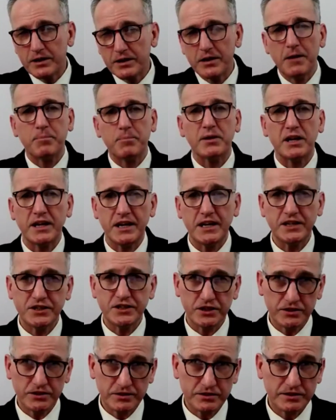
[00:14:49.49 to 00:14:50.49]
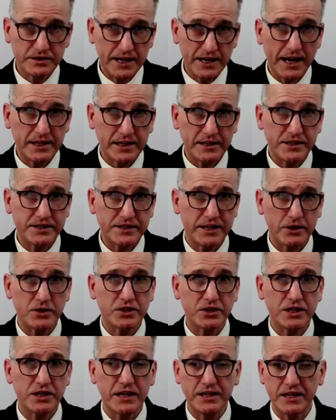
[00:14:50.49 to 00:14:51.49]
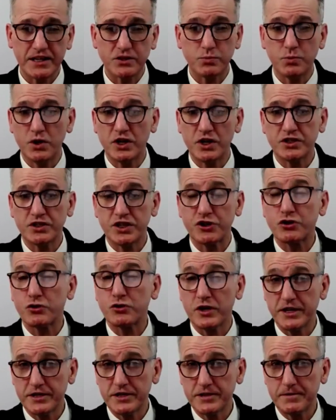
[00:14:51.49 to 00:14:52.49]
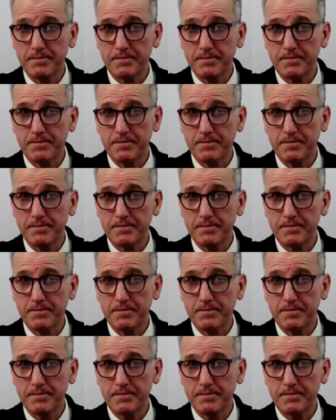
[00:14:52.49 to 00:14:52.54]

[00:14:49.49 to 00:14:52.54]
Please take this seriously. This work's a treat.